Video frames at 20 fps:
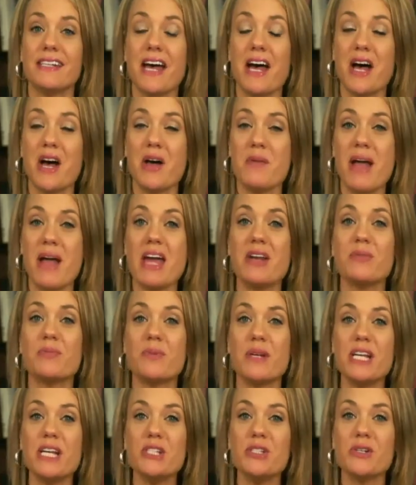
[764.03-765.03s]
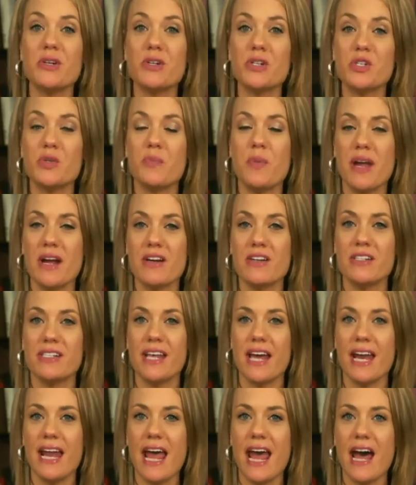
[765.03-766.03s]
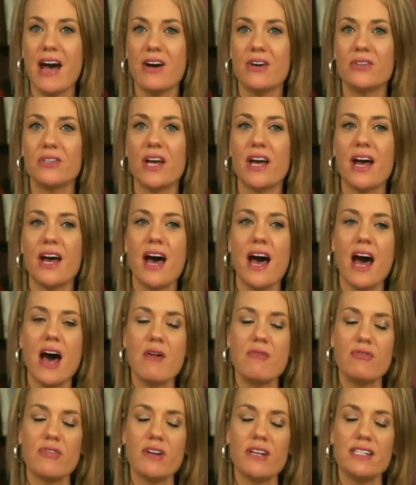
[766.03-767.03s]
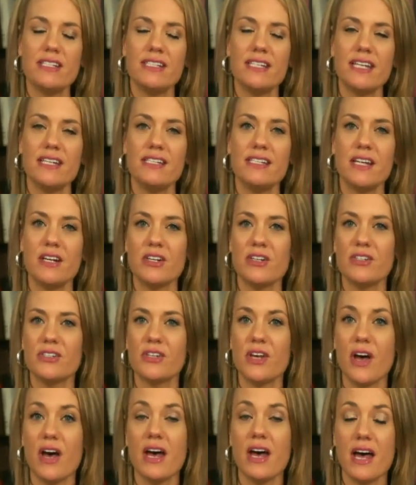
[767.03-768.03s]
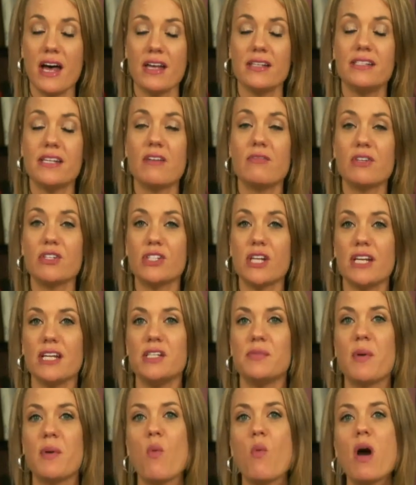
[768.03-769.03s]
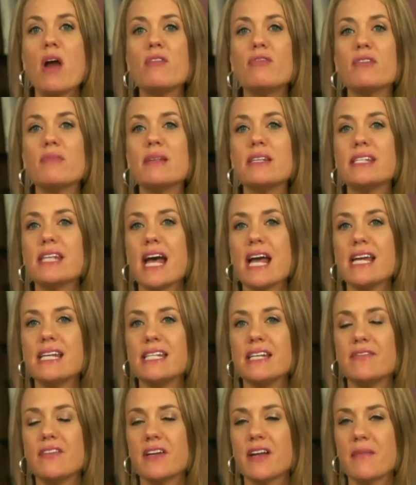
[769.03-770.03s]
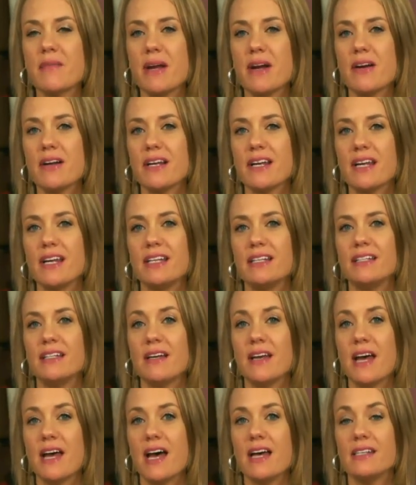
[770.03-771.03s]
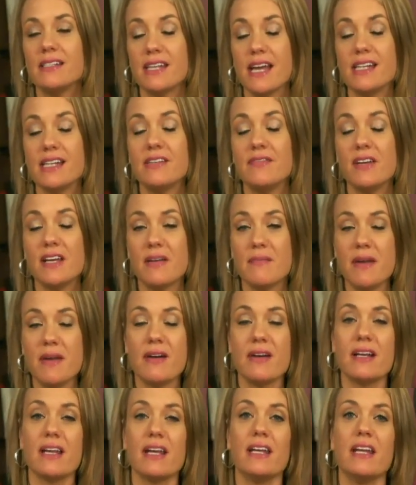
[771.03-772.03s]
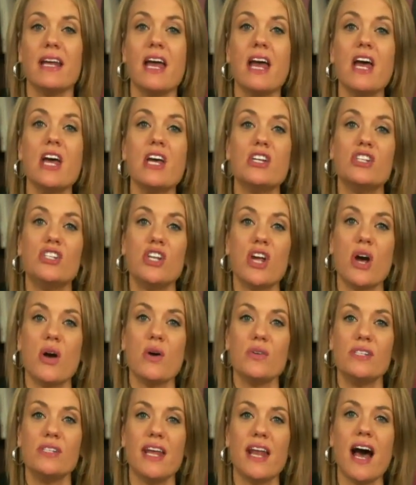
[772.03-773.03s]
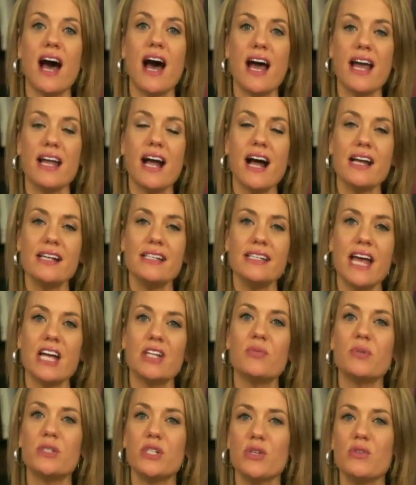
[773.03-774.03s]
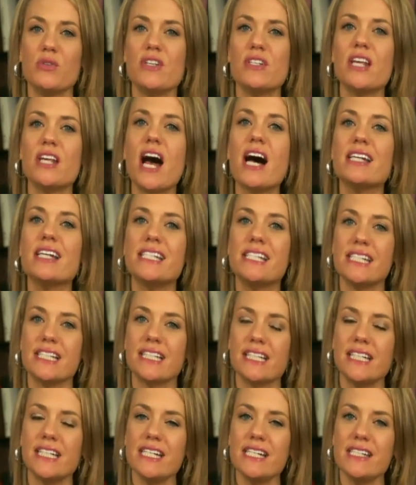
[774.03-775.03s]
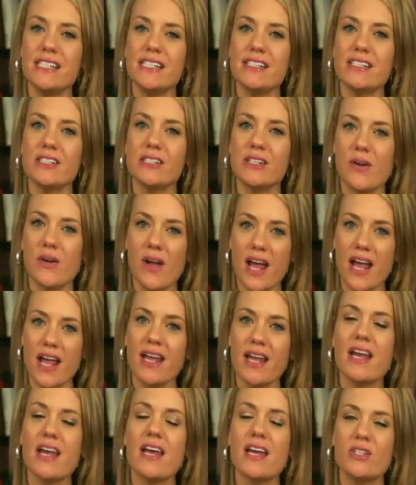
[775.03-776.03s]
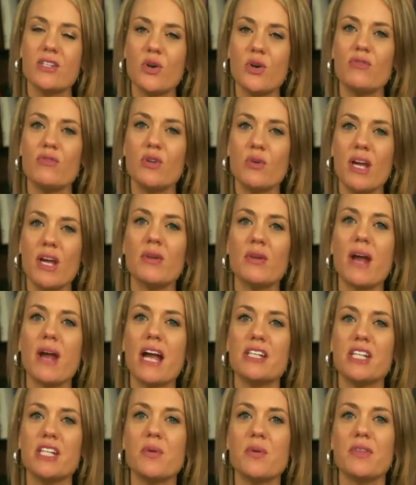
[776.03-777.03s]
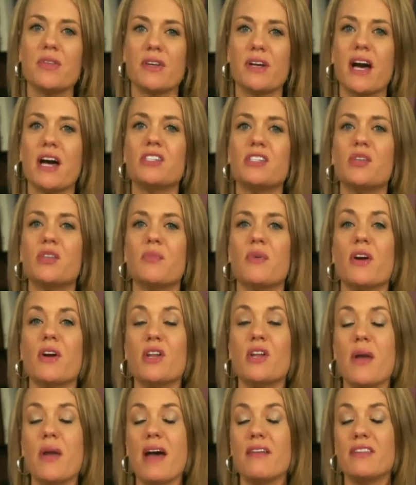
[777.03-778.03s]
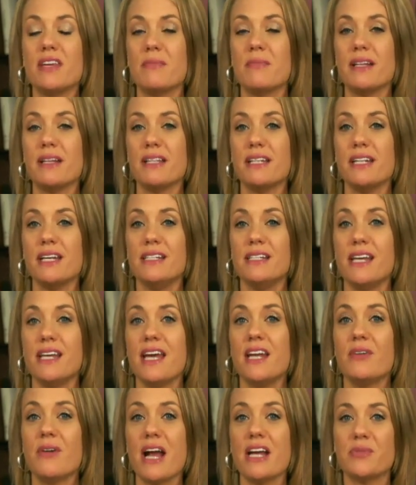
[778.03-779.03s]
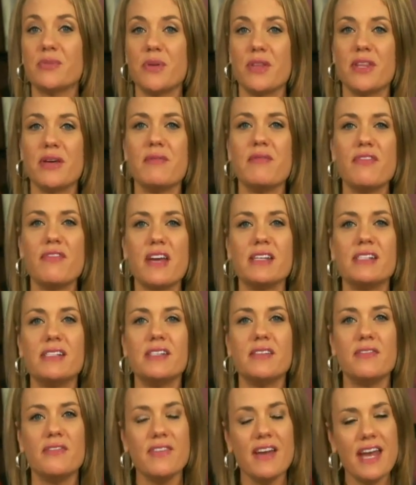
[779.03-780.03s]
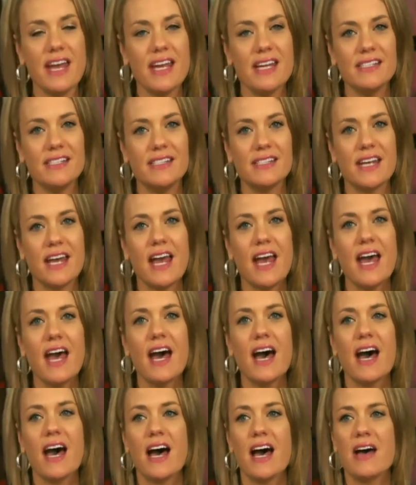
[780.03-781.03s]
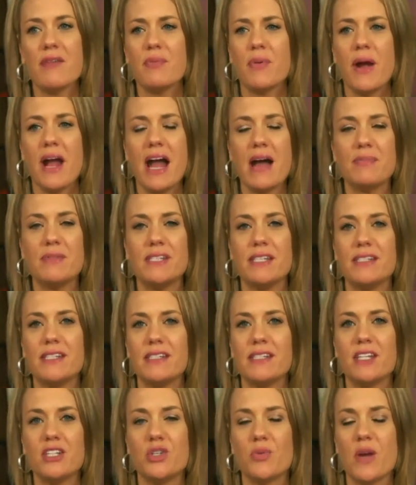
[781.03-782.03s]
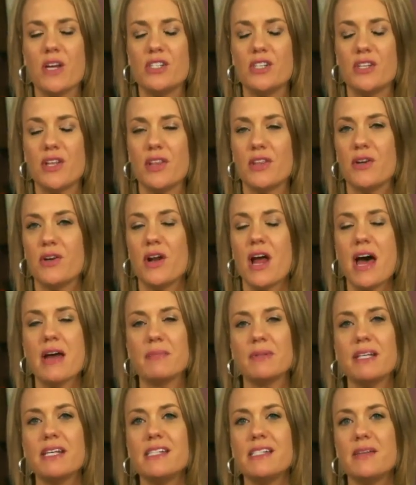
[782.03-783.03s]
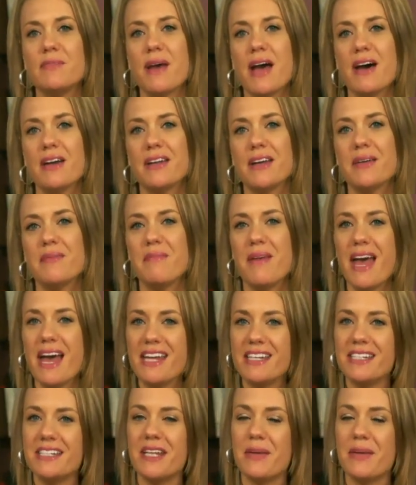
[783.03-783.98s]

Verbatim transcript: um, and research bears that out. Uh, for instance, there's uh, several studies, but one from the Scientific American, uh, Scientific American shows that eye contact reduces hostilities. Okay, so if you're interacting with a customer and you have the ability to interact with them face to face, uh, perhaps it's a situation that they're not pleased about. Imagine